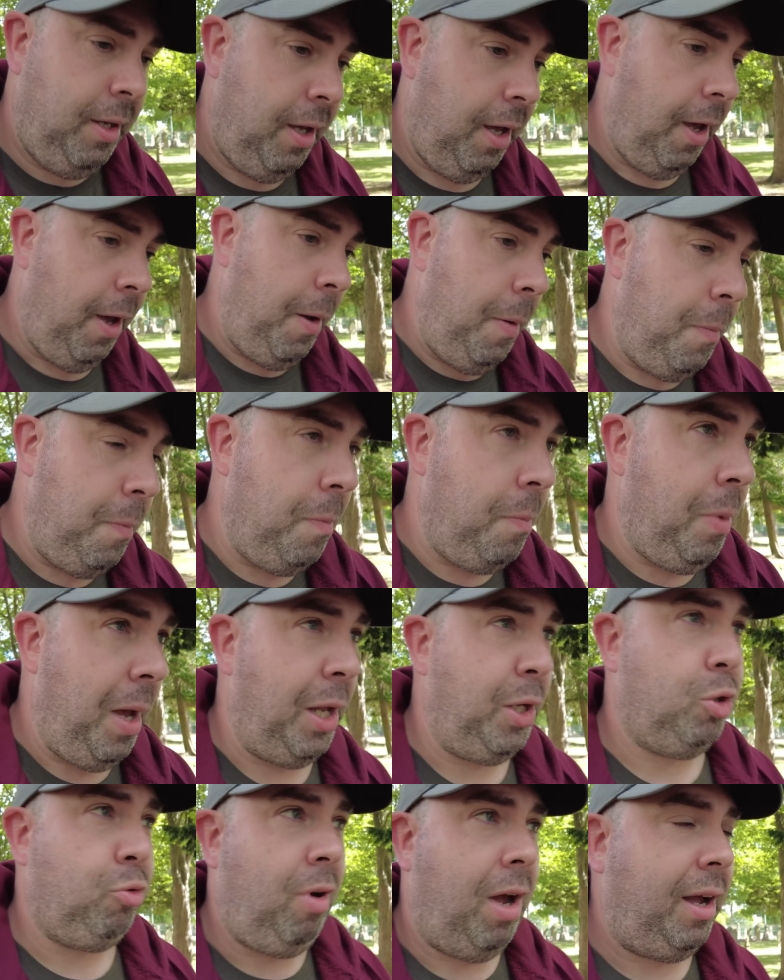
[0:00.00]

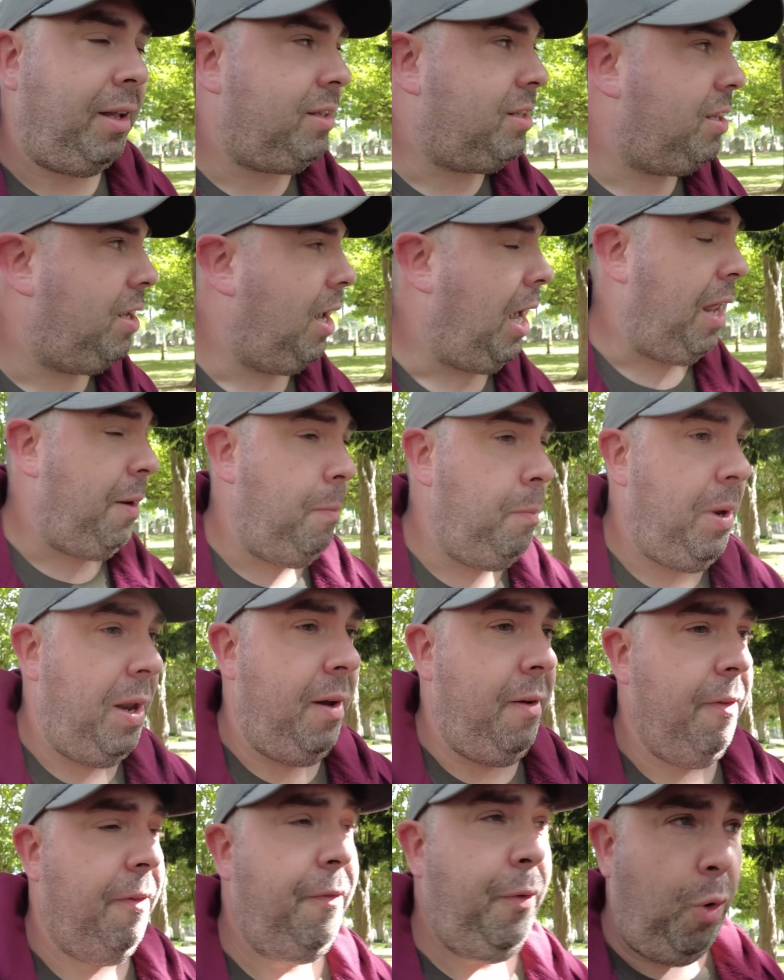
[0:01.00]
Backtracked and
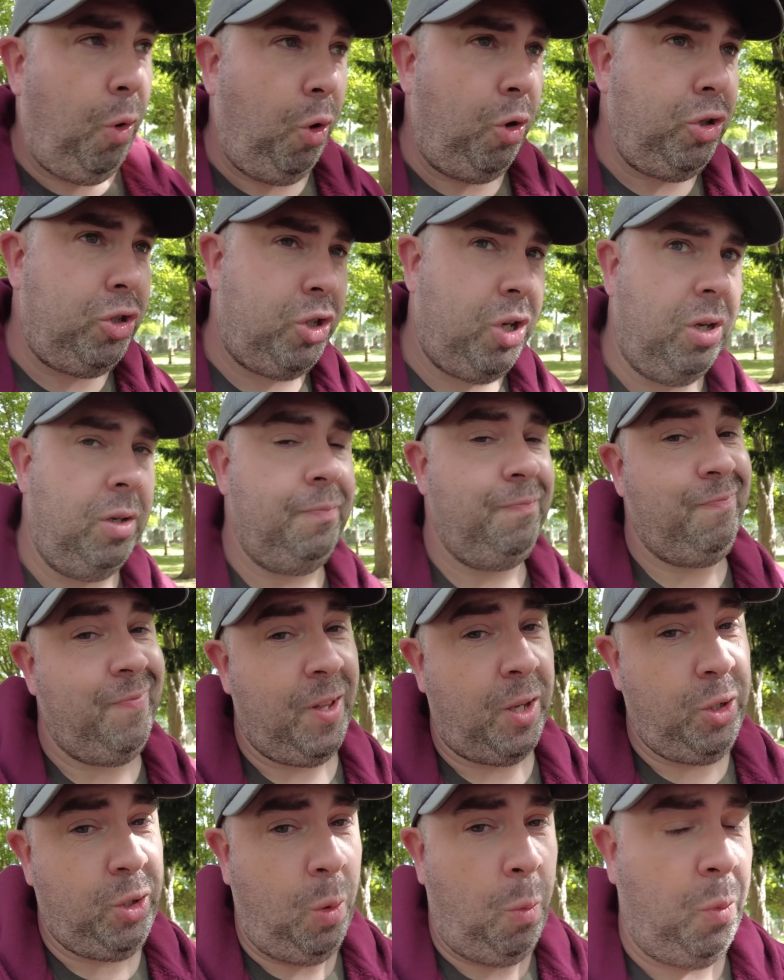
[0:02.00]
been forced,
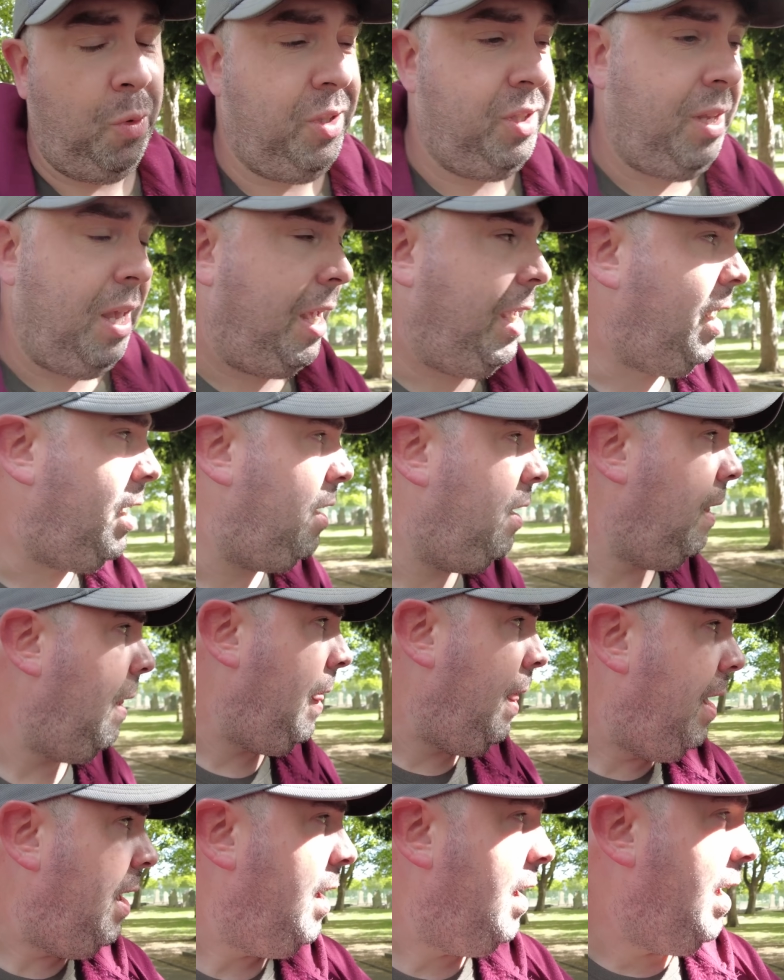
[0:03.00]
some would say,
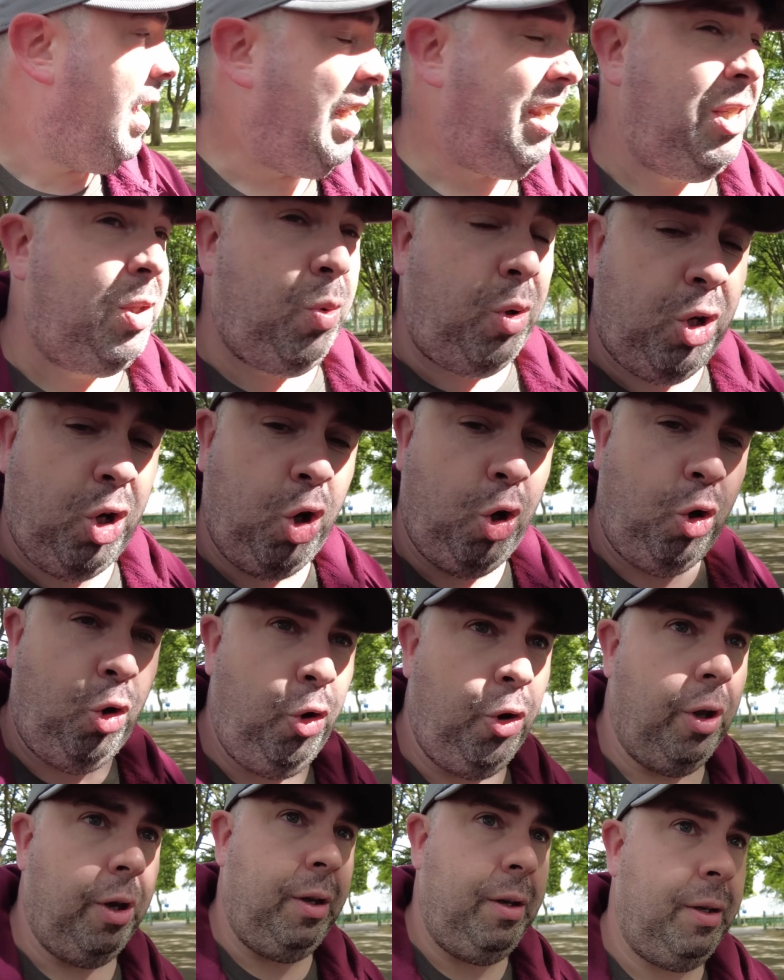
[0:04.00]
into a
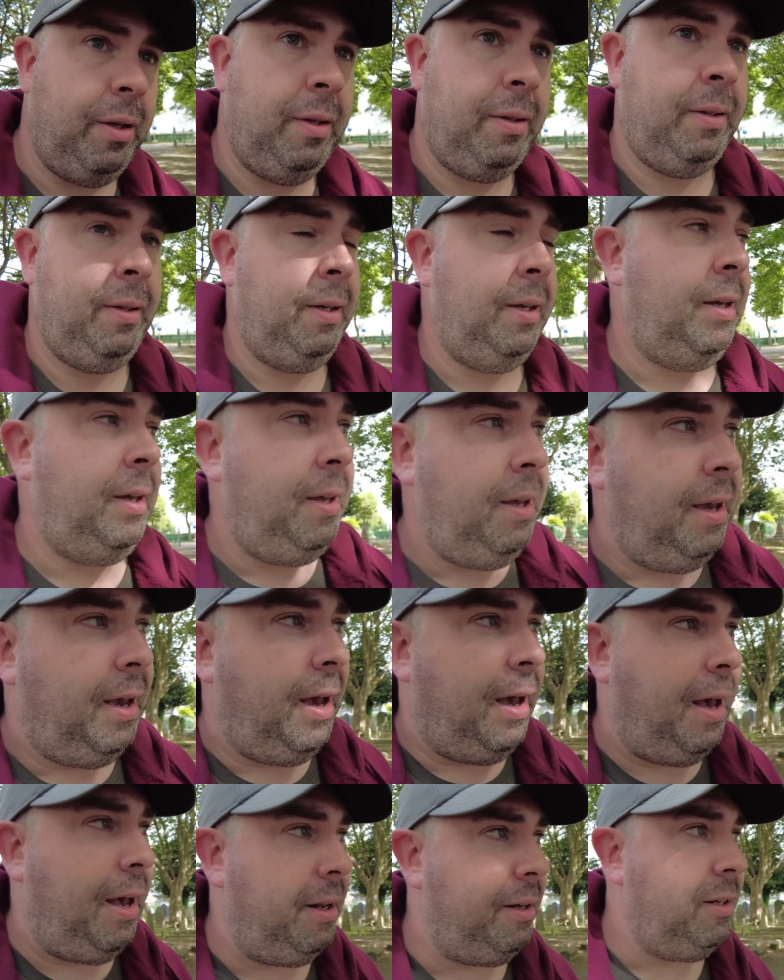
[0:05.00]
corner.
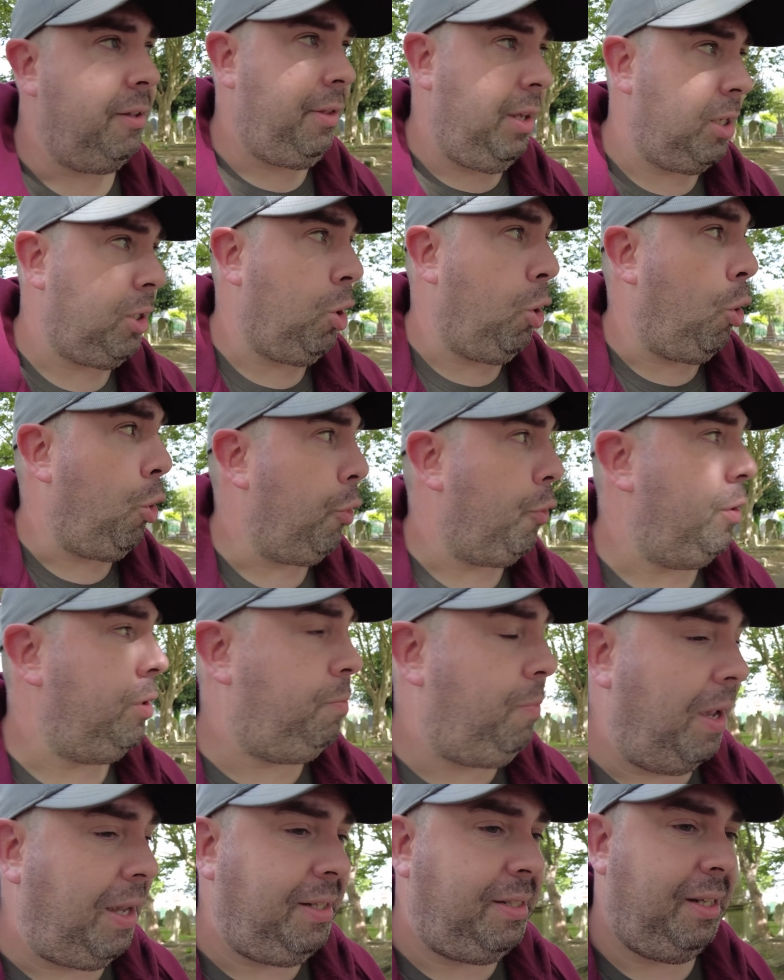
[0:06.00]
And this corner is
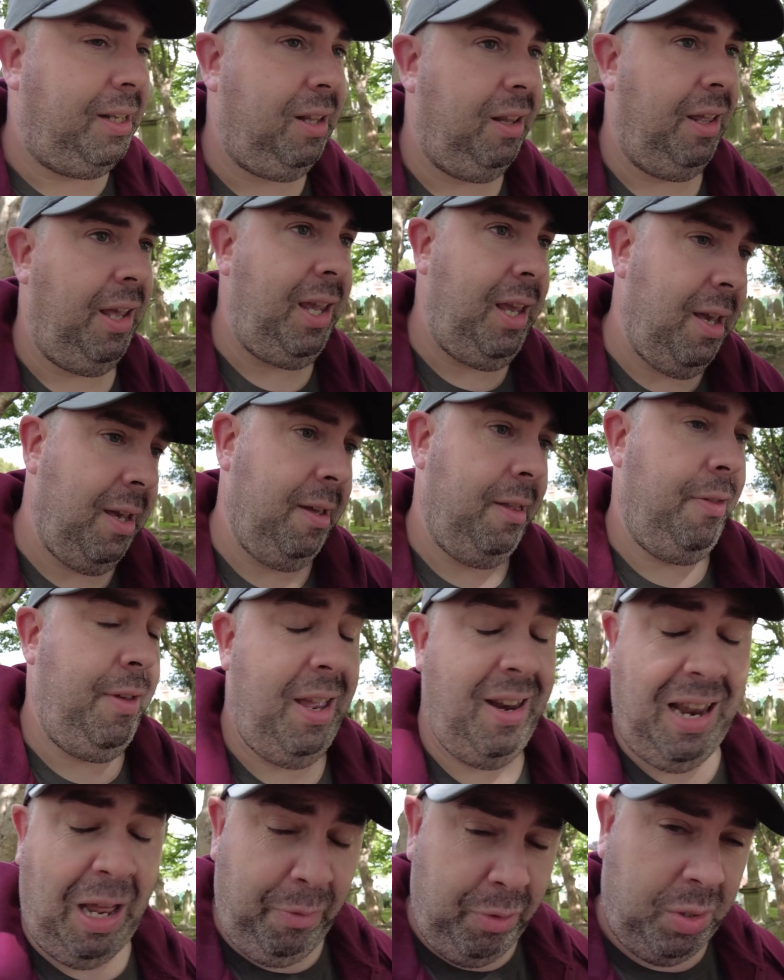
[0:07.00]
basically the
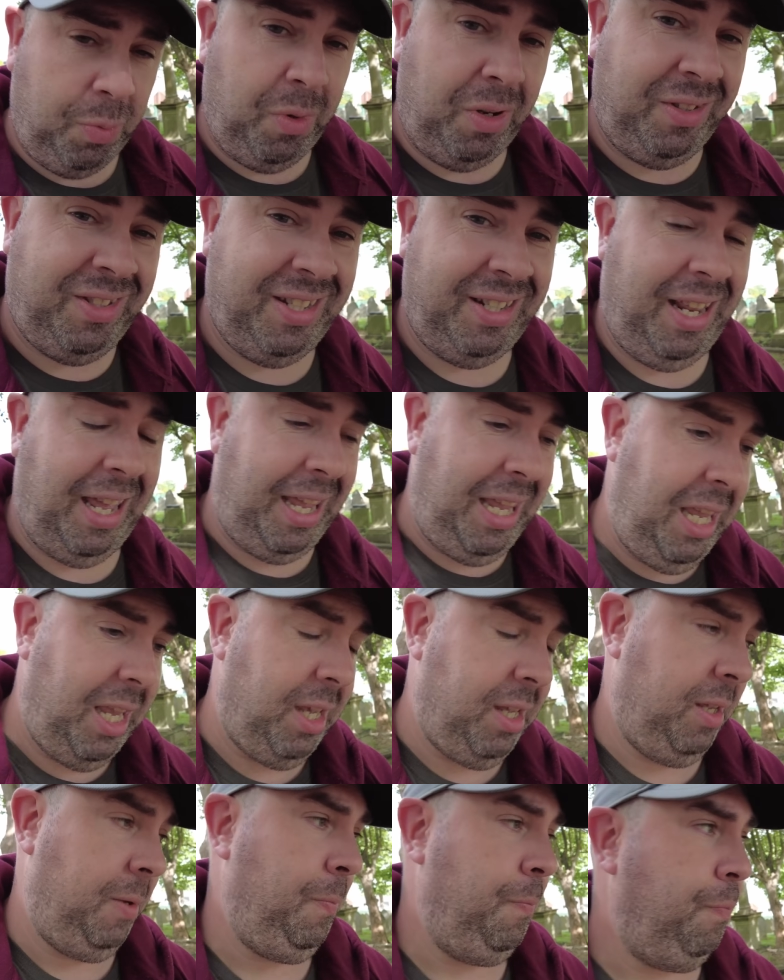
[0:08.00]
announcement today
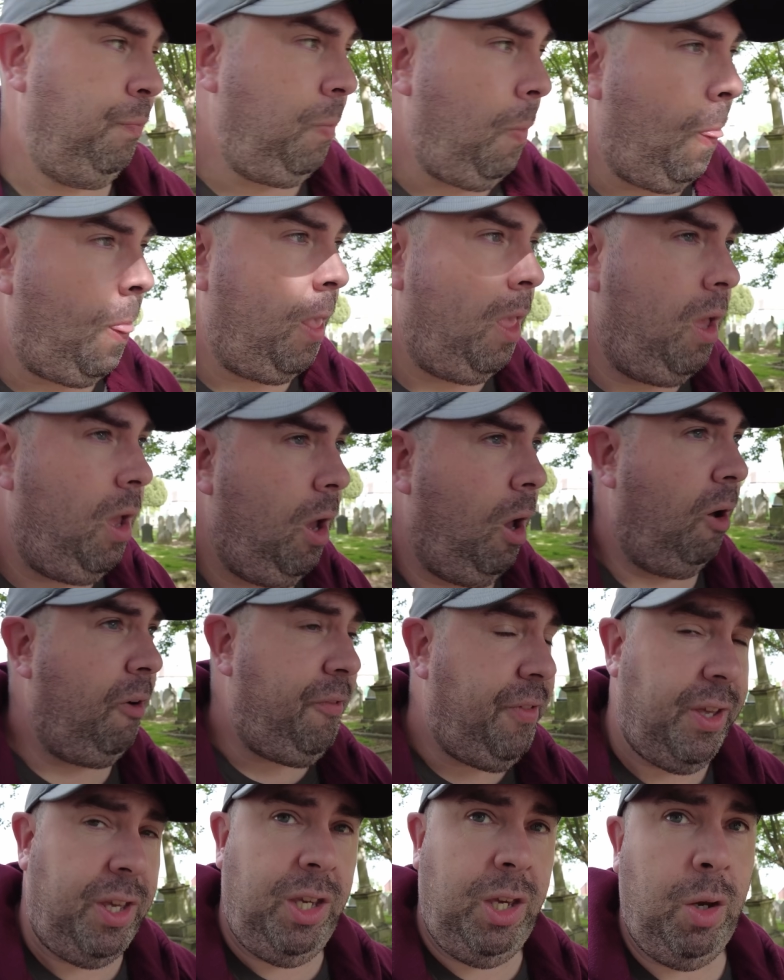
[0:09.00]

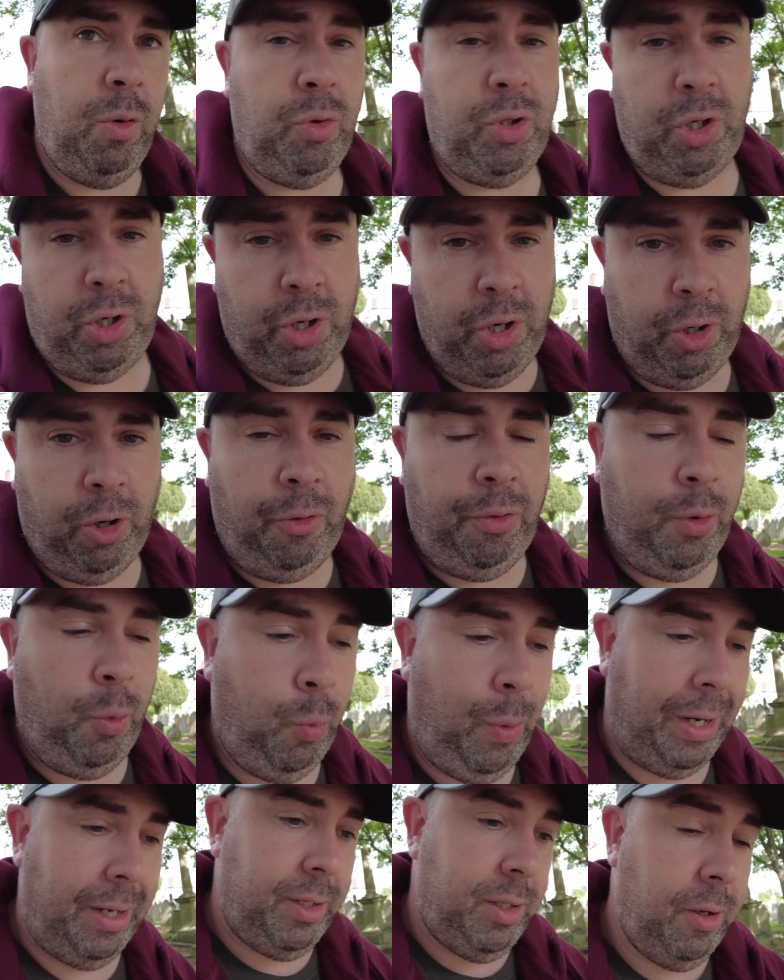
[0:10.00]
of the U-turn on the
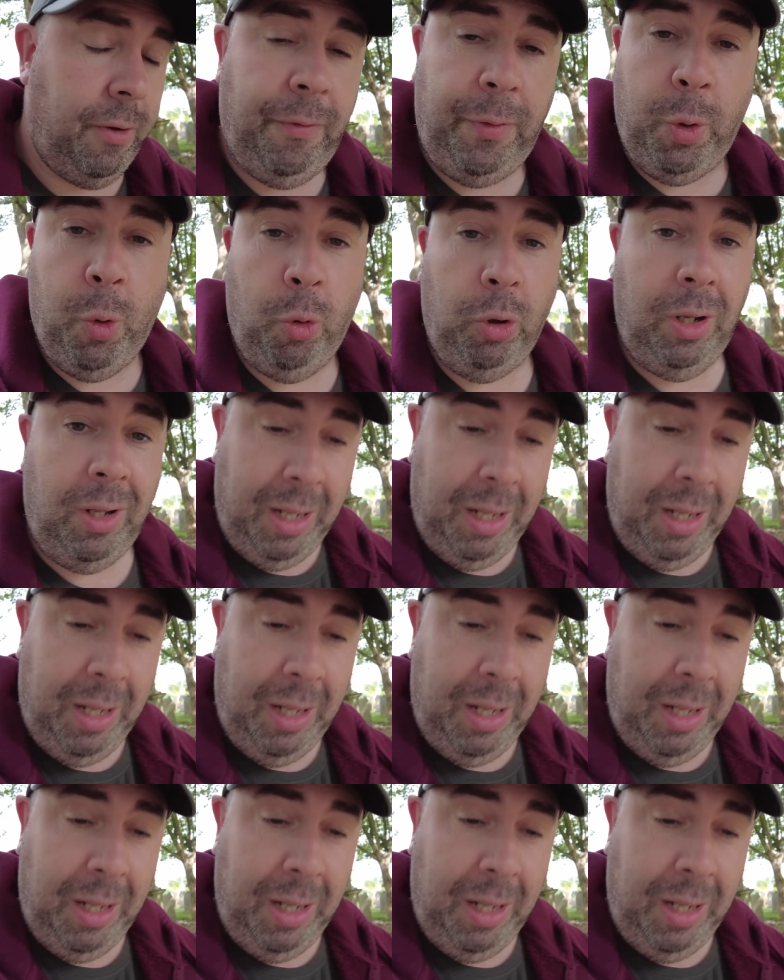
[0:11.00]
winter fuel